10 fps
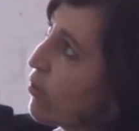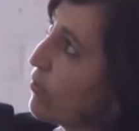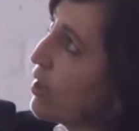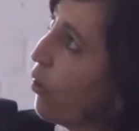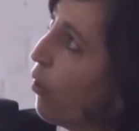of
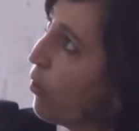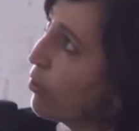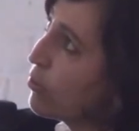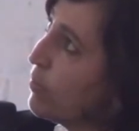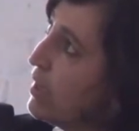the
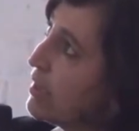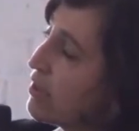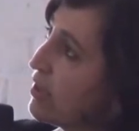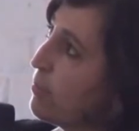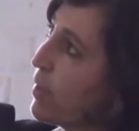old
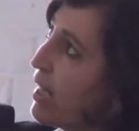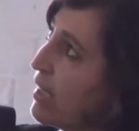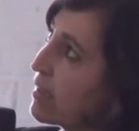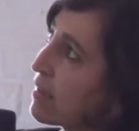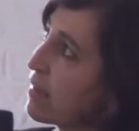military
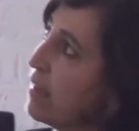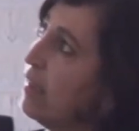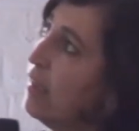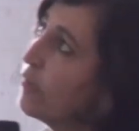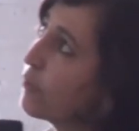barracks
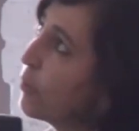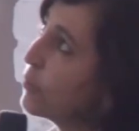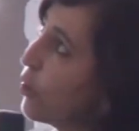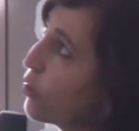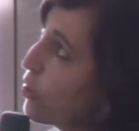from the
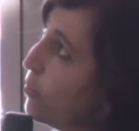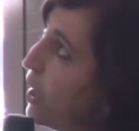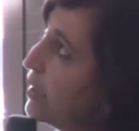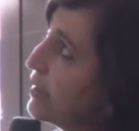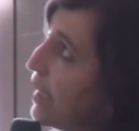
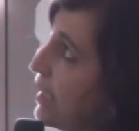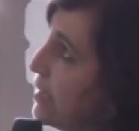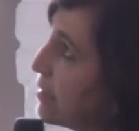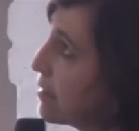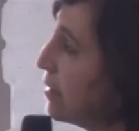Ottoman
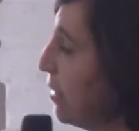days,